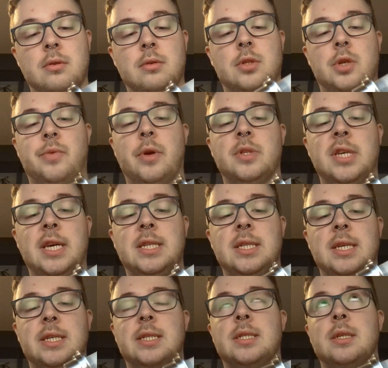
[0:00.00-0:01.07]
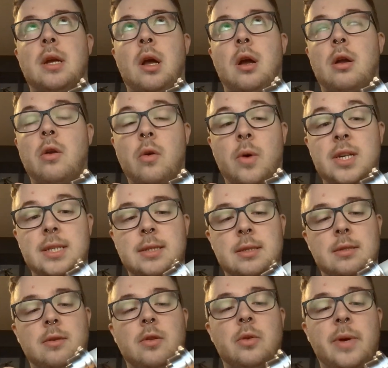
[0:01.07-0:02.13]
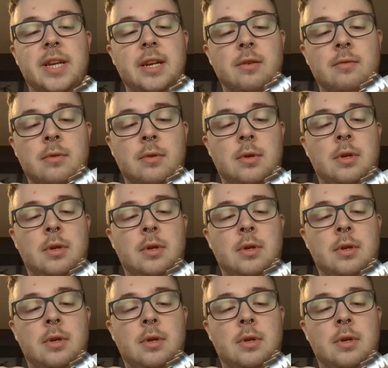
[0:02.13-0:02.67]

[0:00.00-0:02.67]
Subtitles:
So rotate it clockwise on the way down,